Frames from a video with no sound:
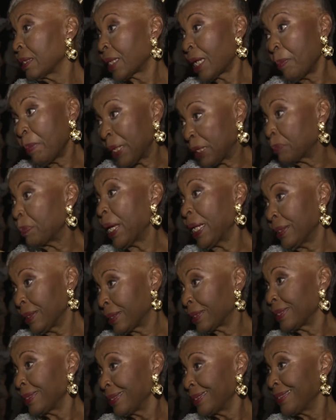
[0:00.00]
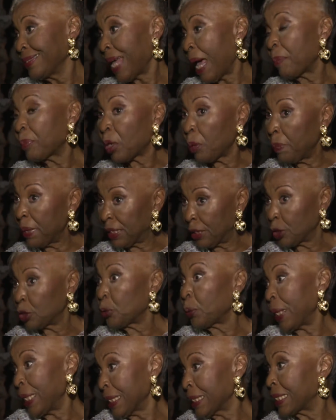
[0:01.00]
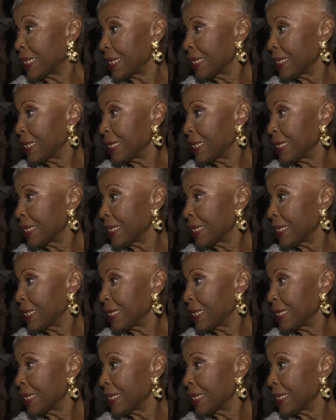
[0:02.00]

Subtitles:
Commitment. I'm committed to it,